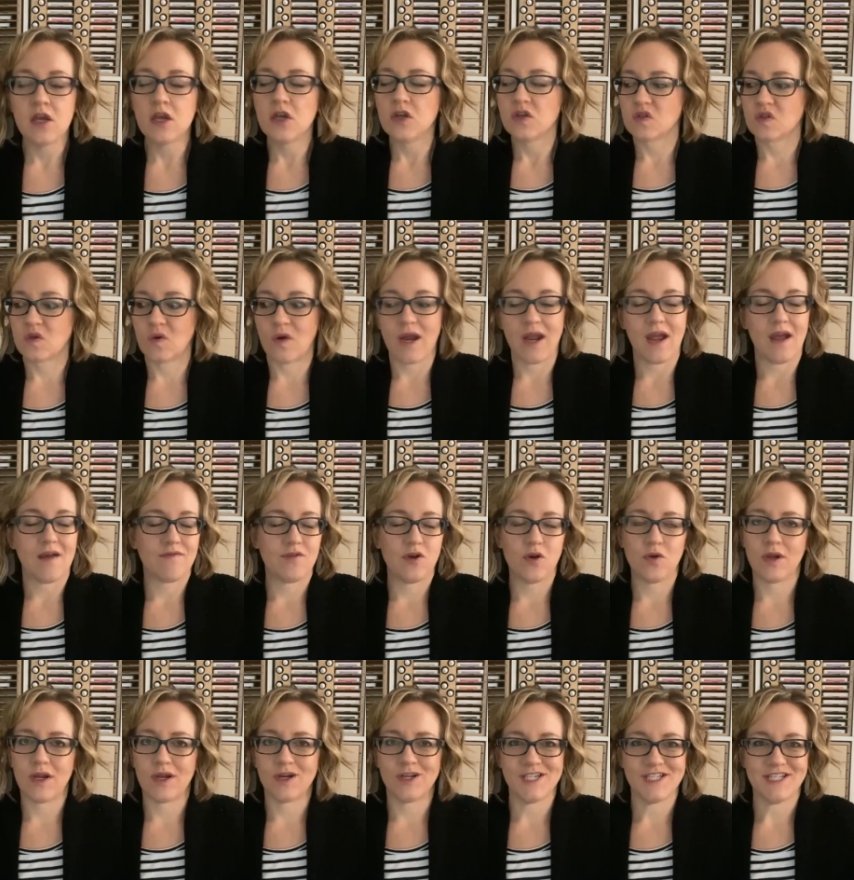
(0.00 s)
So I have no
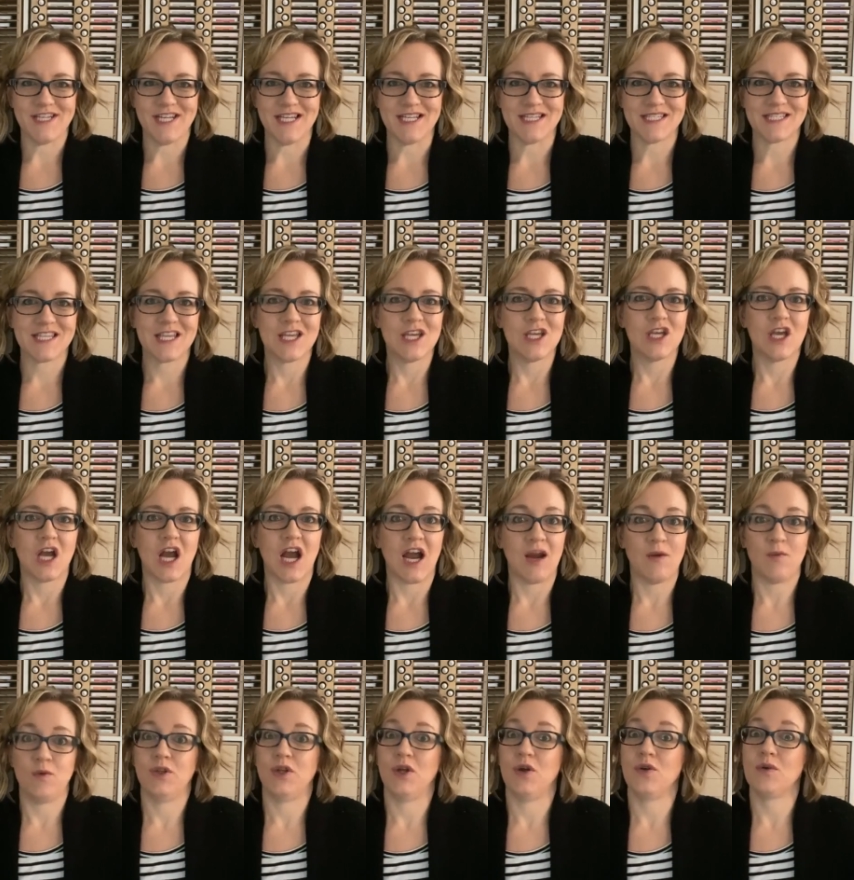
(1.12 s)
guarantees. I
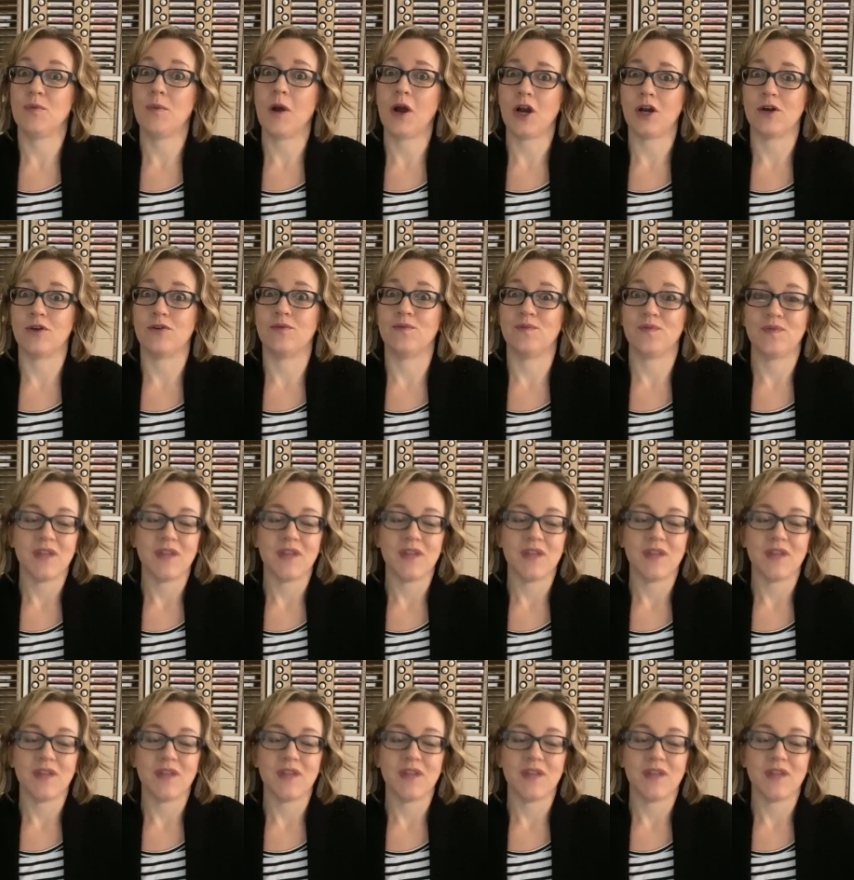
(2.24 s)
will know tomorrow.